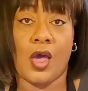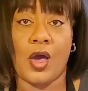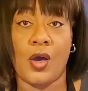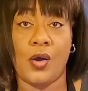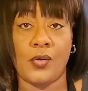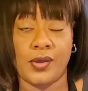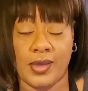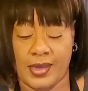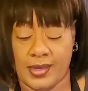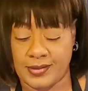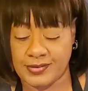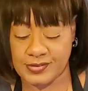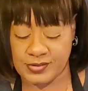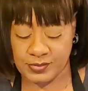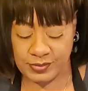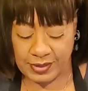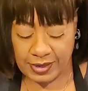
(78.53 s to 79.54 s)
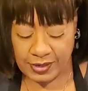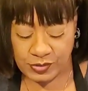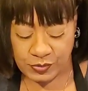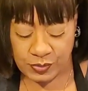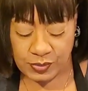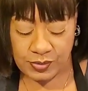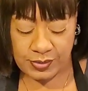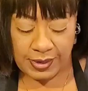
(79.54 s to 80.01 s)
Okay, so next
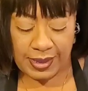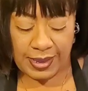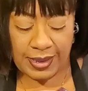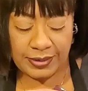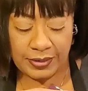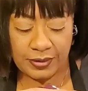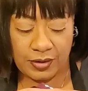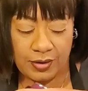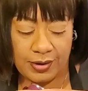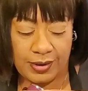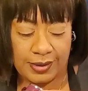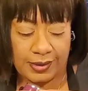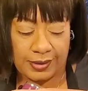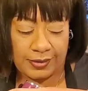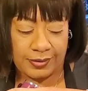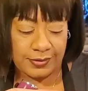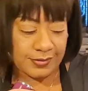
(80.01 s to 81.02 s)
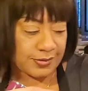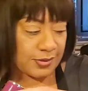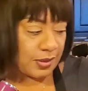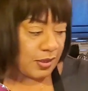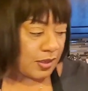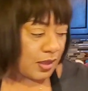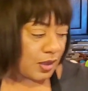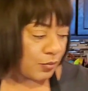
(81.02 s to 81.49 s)
we're going to add in our eggs,
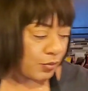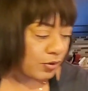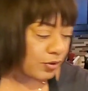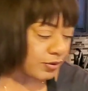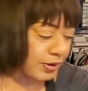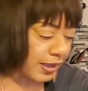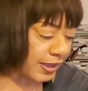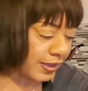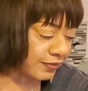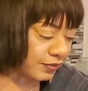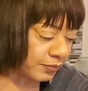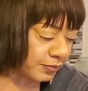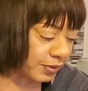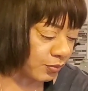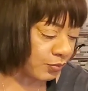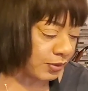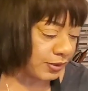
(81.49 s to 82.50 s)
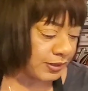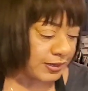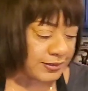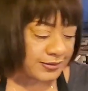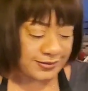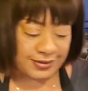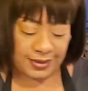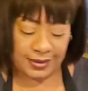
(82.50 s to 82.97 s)
and we're going to add them in one at
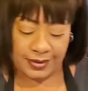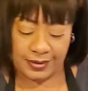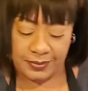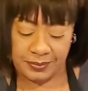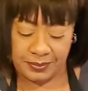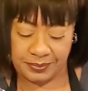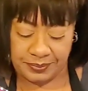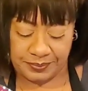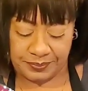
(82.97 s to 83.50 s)
a time.